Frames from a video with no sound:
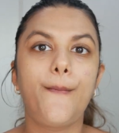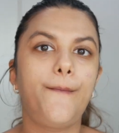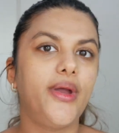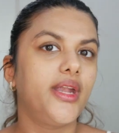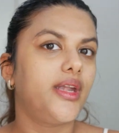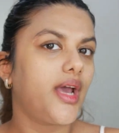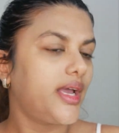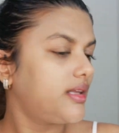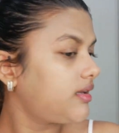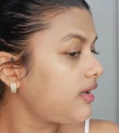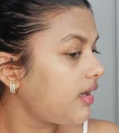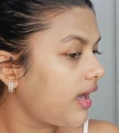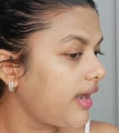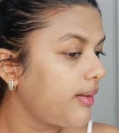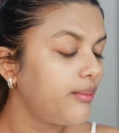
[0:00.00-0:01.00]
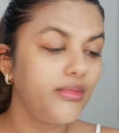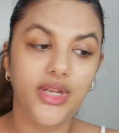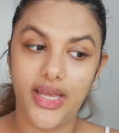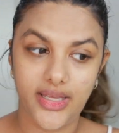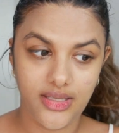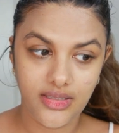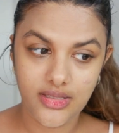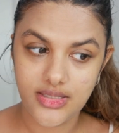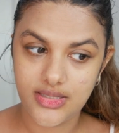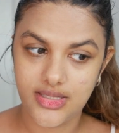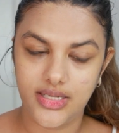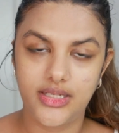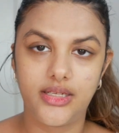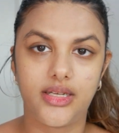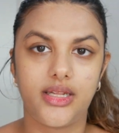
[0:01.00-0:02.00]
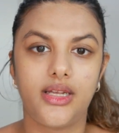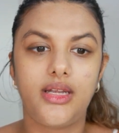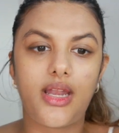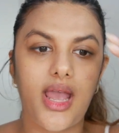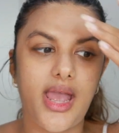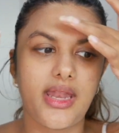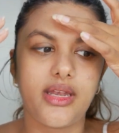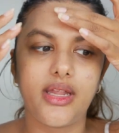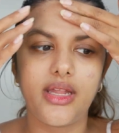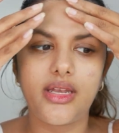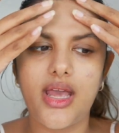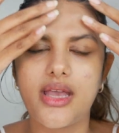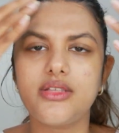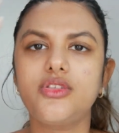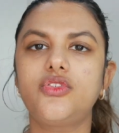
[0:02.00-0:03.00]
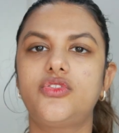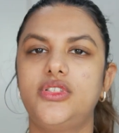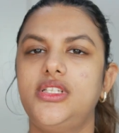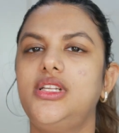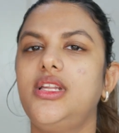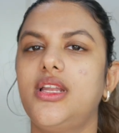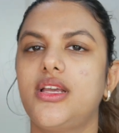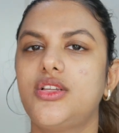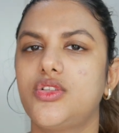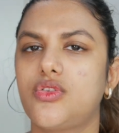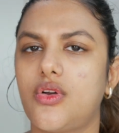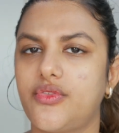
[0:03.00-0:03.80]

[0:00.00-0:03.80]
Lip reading: But I think I am liking the skin tint, and it has a really nice